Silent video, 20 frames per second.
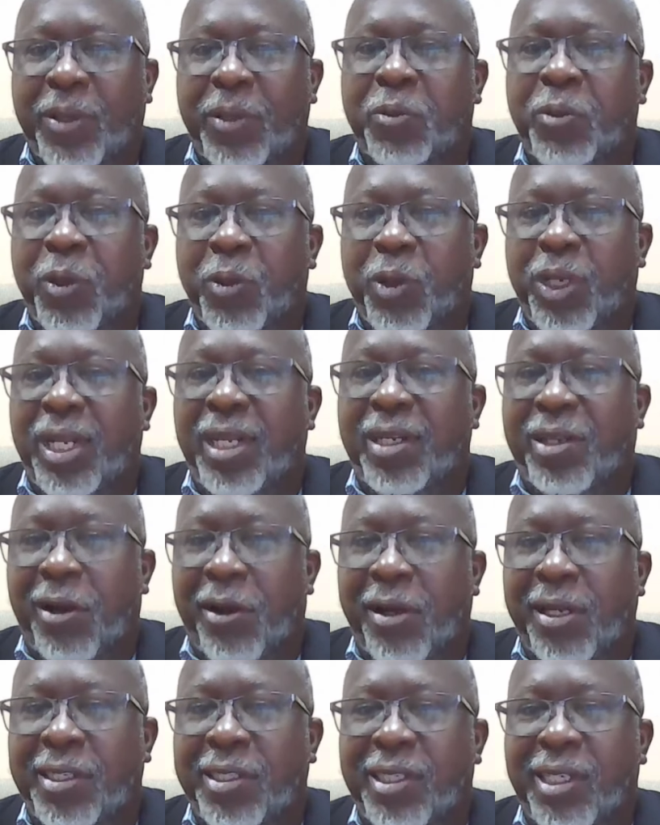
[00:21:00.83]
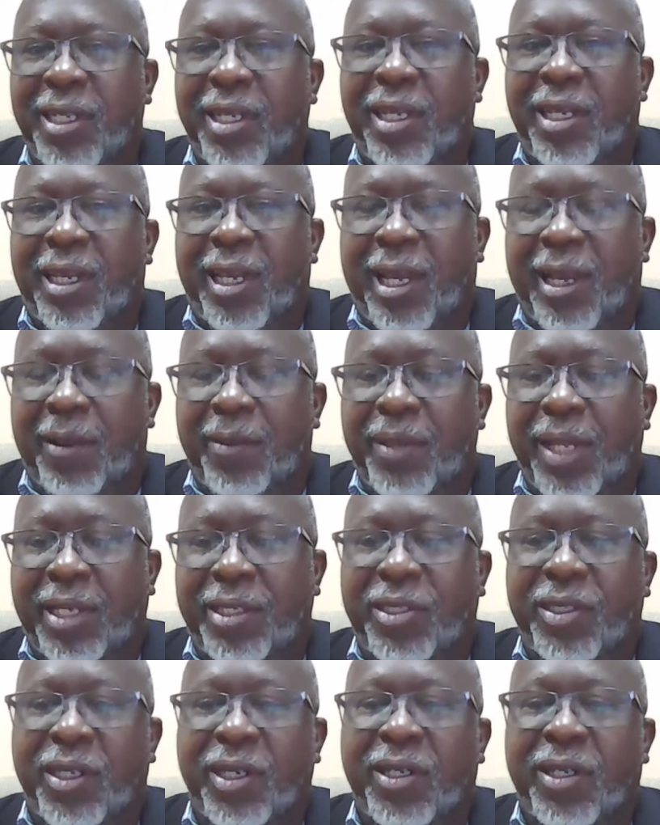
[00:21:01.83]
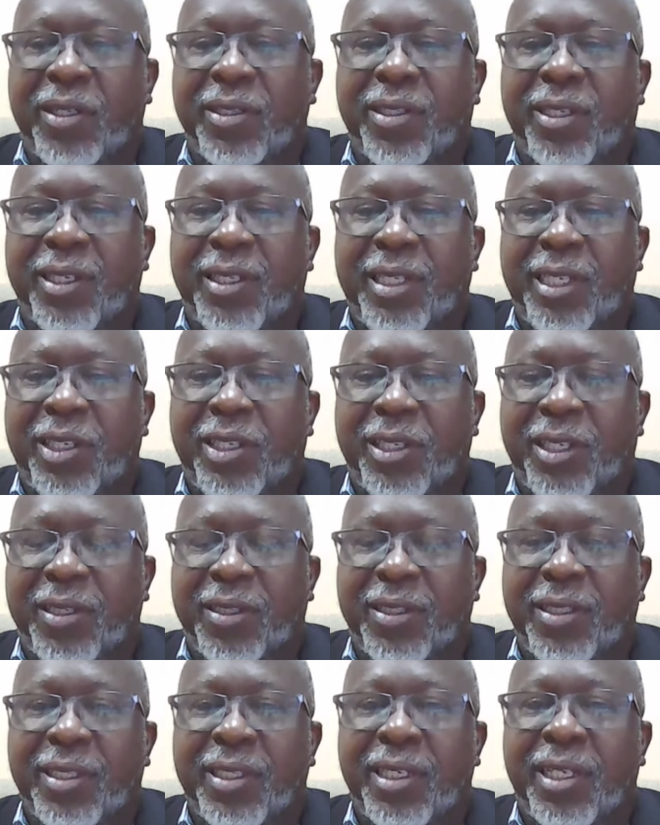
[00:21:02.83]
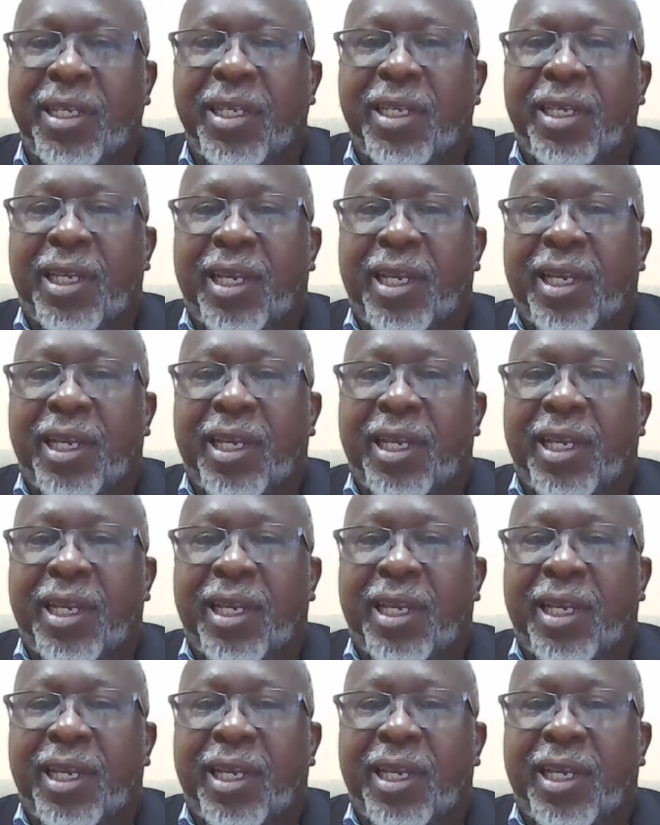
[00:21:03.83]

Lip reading: point, but we would encourage national consultations.